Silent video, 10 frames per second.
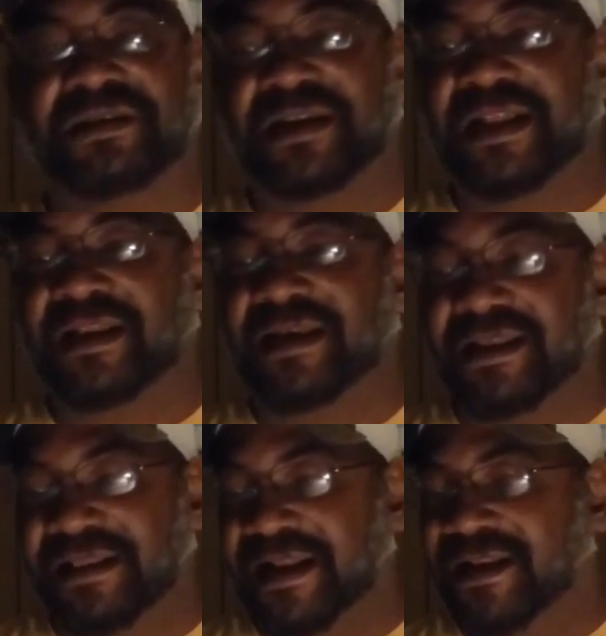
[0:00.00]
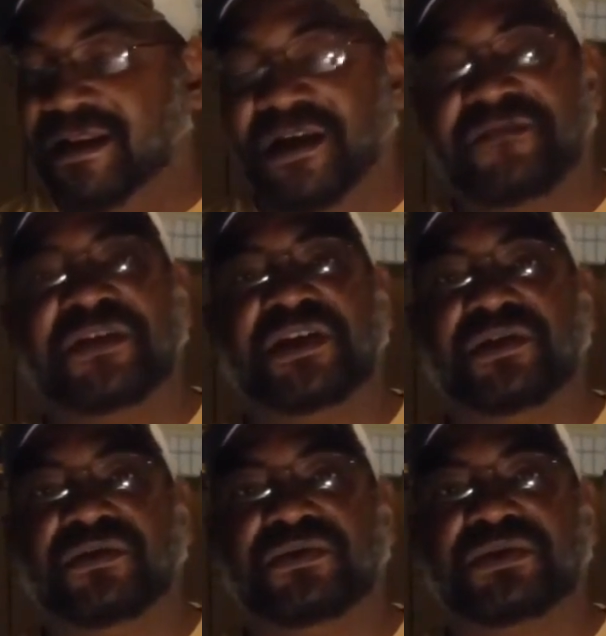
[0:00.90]
that I uh, that I love to
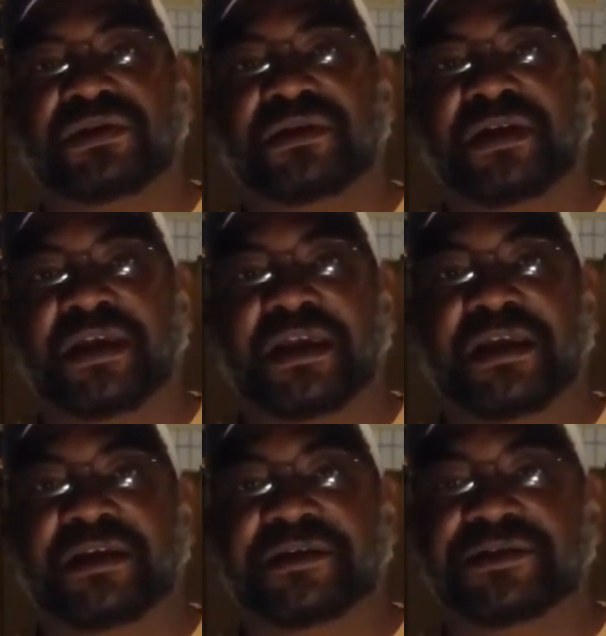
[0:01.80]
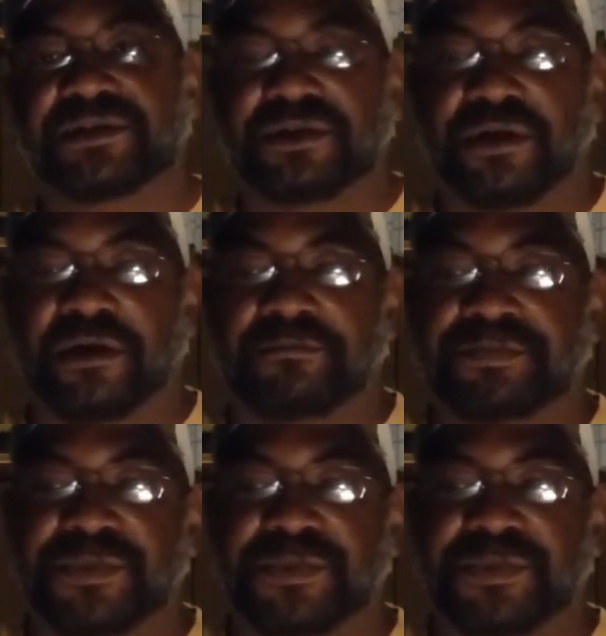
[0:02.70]
use is your